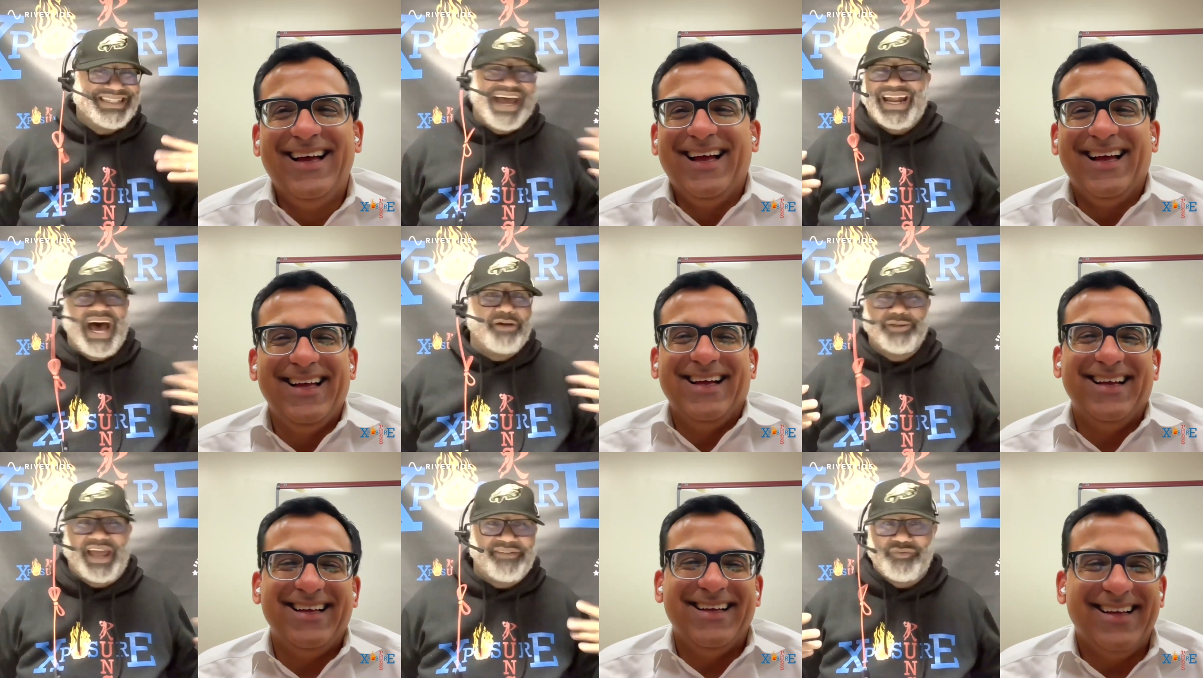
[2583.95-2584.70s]
Speaker 1: not how
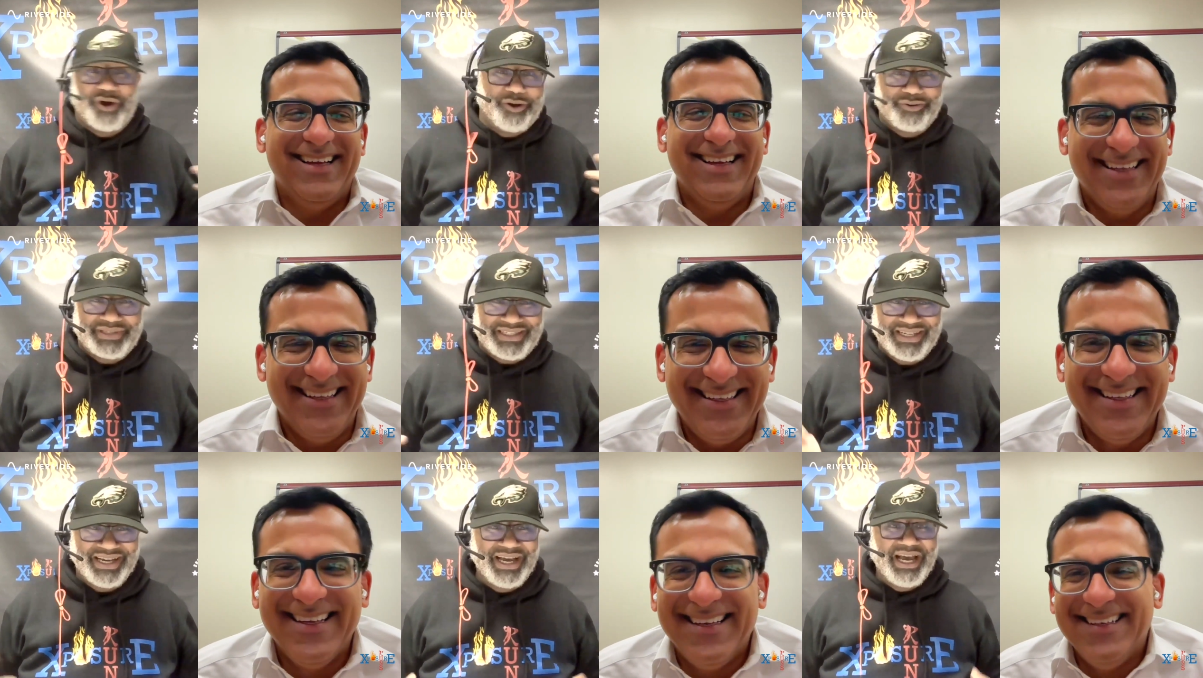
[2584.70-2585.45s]
life works.
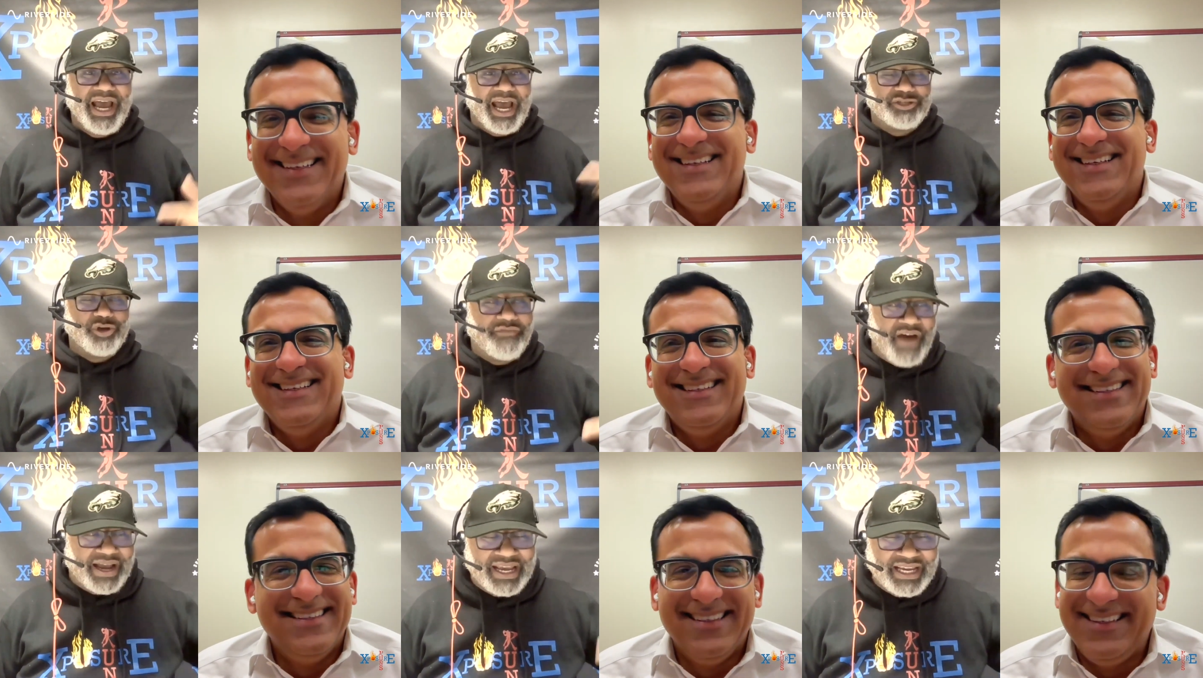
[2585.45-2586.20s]
And so if
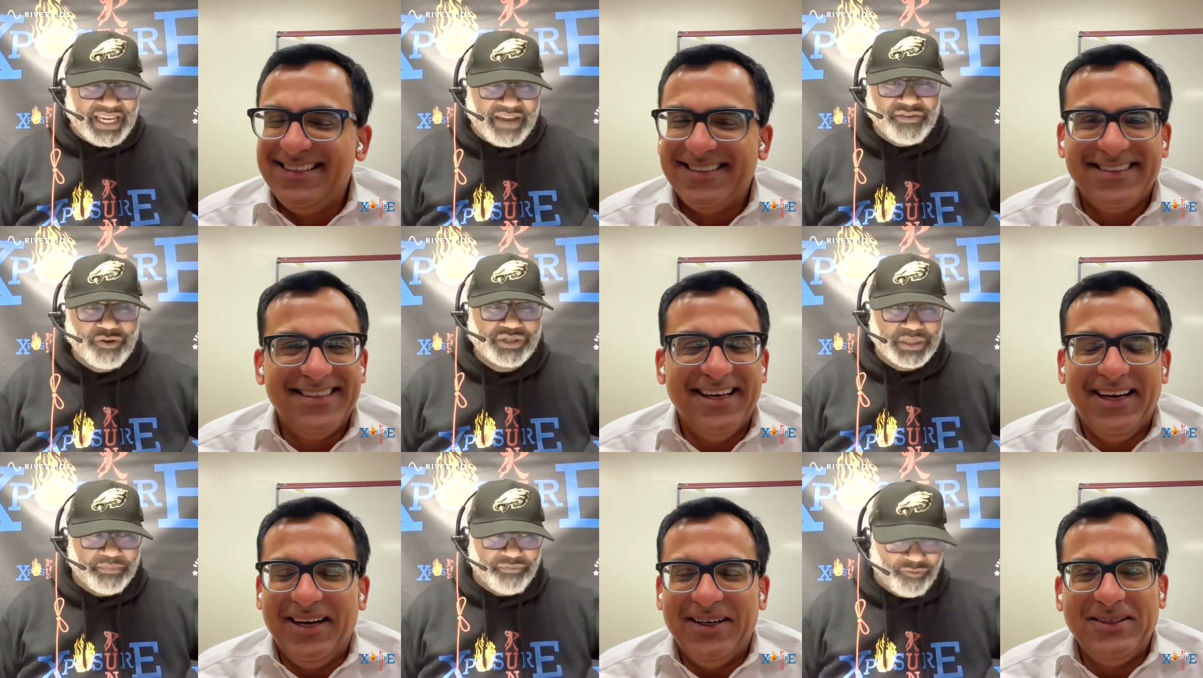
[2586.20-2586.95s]
I could give no. you
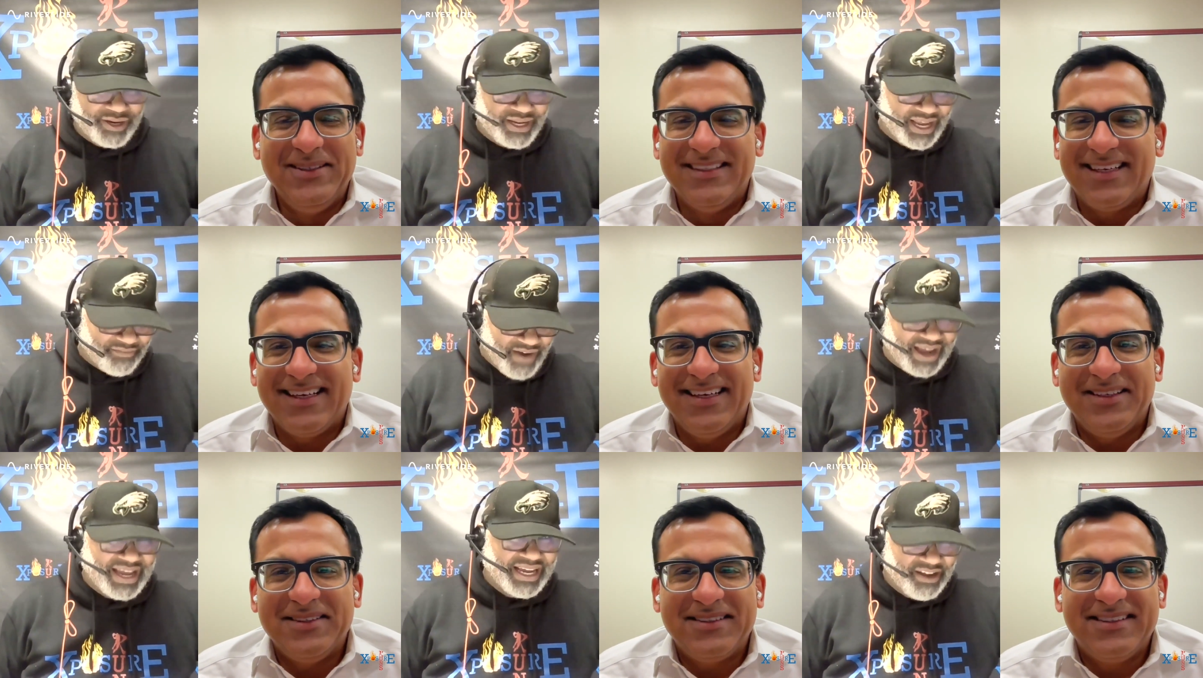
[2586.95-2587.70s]
some free, if yeah. I
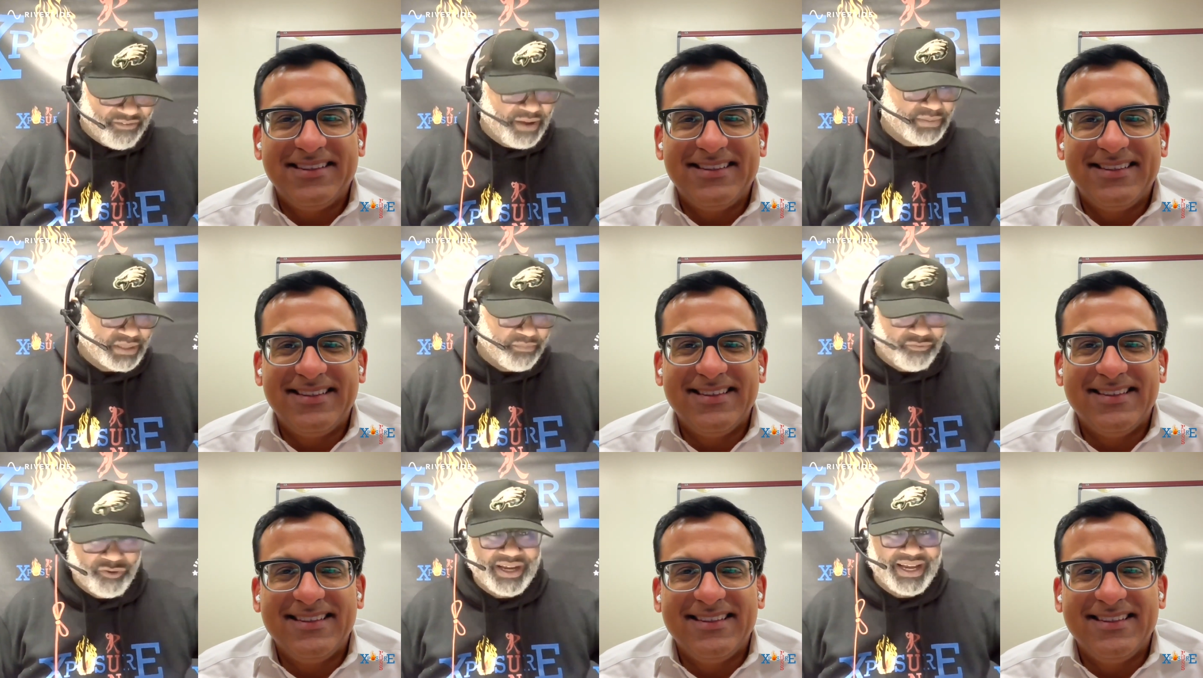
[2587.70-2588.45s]
can give him some
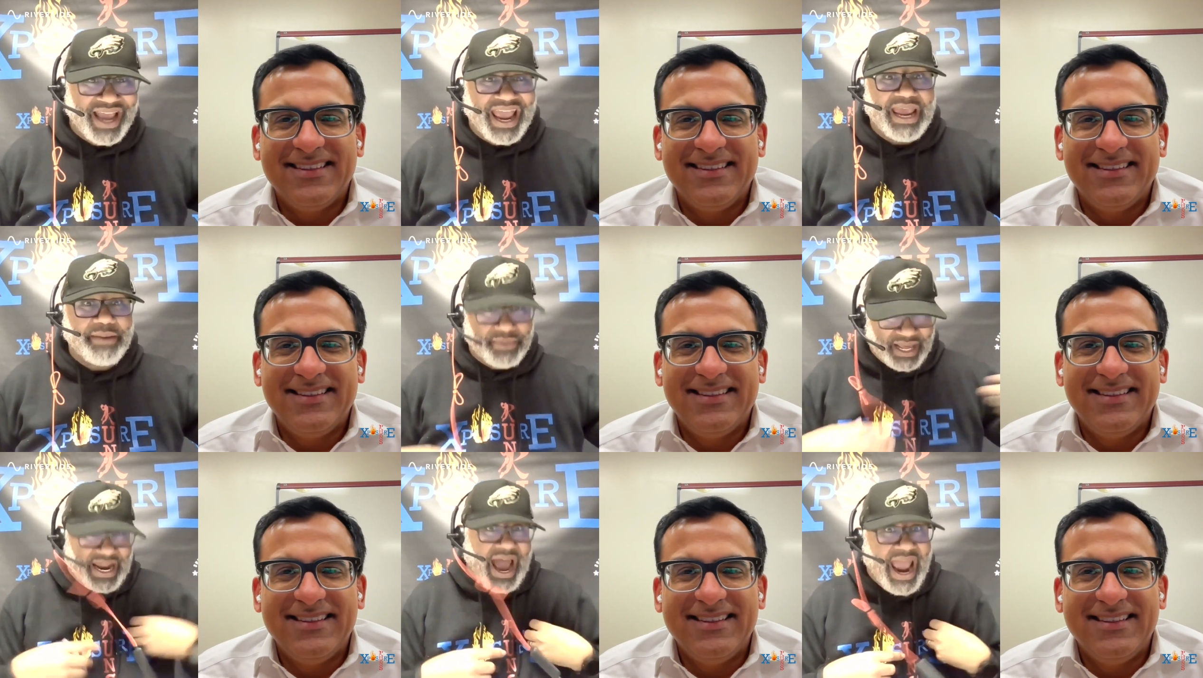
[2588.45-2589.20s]
free game
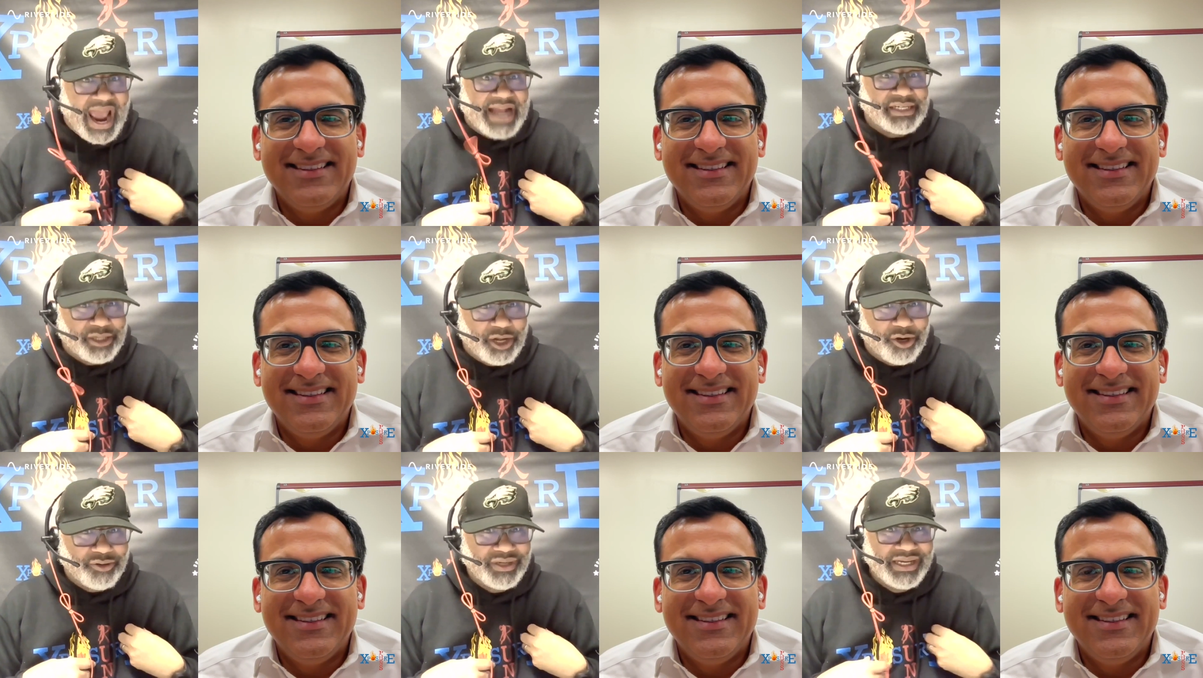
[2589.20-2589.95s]
that I had to
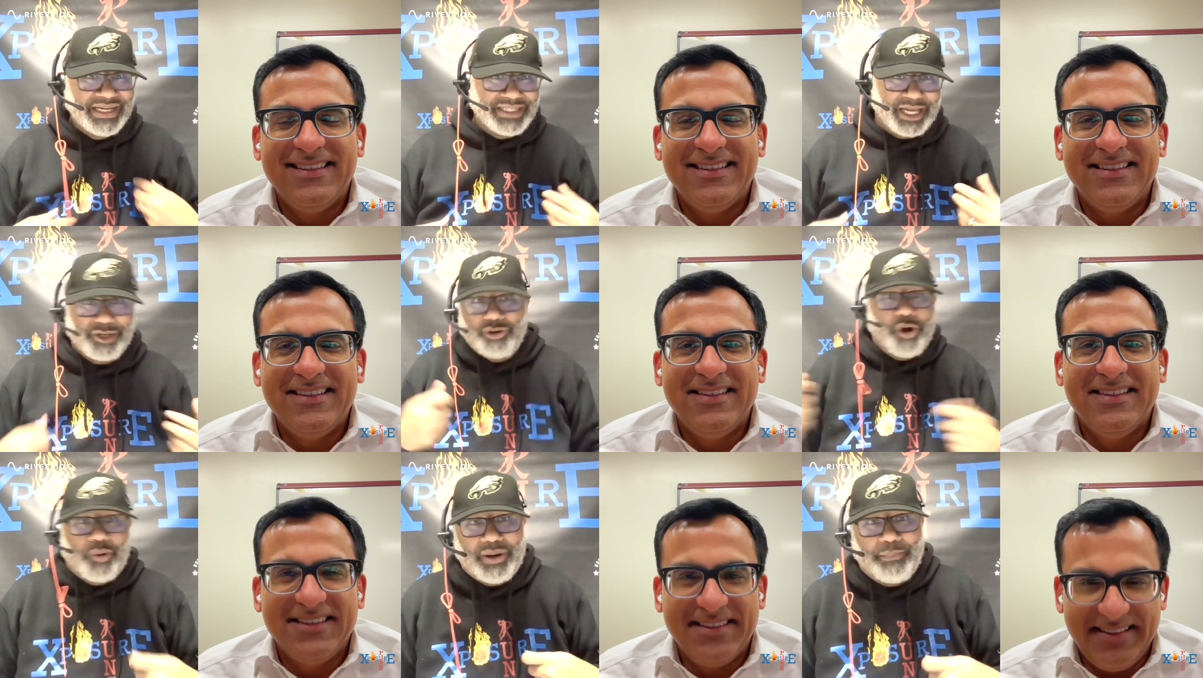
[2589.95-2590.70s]
learn, it's like, you
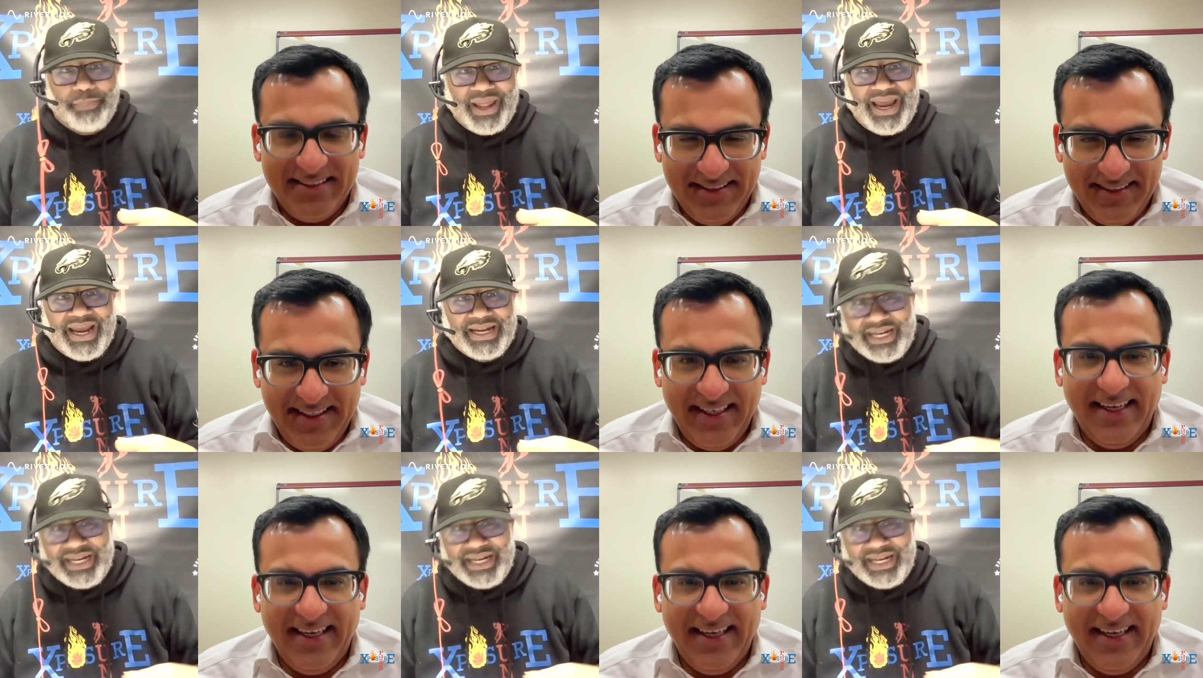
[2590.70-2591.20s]
don't complain